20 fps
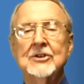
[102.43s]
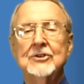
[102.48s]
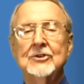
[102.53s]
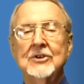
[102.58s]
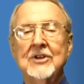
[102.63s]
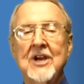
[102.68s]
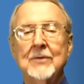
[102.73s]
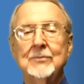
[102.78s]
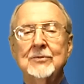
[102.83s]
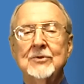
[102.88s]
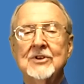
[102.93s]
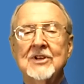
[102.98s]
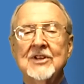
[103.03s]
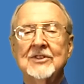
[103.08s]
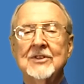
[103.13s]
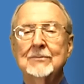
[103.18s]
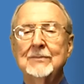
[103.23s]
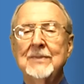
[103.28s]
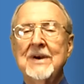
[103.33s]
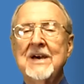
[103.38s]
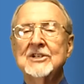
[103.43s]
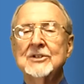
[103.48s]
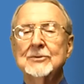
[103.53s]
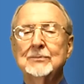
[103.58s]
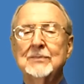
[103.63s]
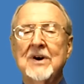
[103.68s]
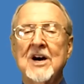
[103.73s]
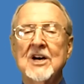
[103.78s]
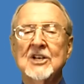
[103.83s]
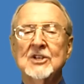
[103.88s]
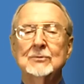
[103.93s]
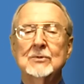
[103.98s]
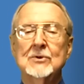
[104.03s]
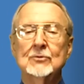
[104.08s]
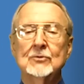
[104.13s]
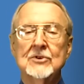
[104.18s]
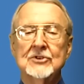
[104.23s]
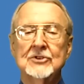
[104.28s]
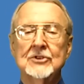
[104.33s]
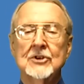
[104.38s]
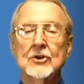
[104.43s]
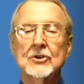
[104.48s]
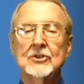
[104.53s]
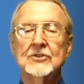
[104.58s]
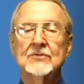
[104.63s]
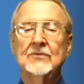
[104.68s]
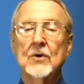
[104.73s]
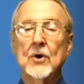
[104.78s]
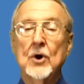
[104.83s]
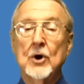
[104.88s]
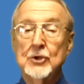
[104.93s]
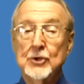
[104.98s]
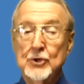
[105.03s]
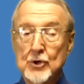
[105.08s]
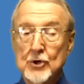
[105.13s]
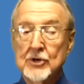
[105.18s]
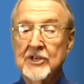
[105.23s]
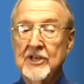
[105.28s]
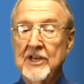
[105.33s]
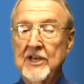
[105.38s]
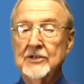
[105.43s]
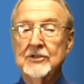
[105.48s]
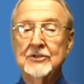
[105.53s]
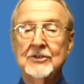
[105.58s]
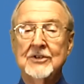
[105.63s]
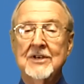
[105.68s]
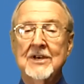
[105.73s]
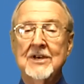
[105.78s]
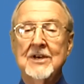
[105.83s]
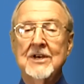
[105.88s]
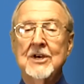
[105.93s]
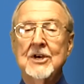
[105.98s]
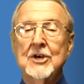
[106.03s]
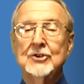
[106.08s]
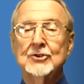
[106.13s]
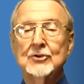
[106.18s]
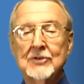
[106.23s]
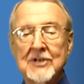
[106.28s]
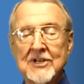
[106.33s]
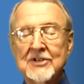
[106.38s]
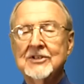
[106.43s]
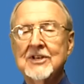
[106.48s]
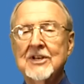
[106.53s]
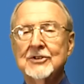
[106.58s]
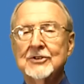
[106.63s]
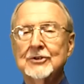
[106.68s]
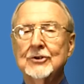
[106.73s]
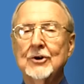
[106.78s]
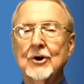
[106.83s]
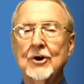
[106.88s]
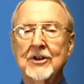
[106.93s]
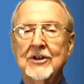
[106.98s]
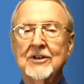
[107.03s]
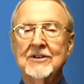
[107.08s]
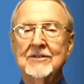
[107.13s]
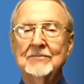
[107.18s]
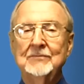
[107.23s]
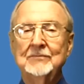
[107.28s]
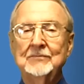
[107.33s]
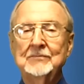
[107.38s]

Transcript: to help you get the best possible results for your case. So let's get started.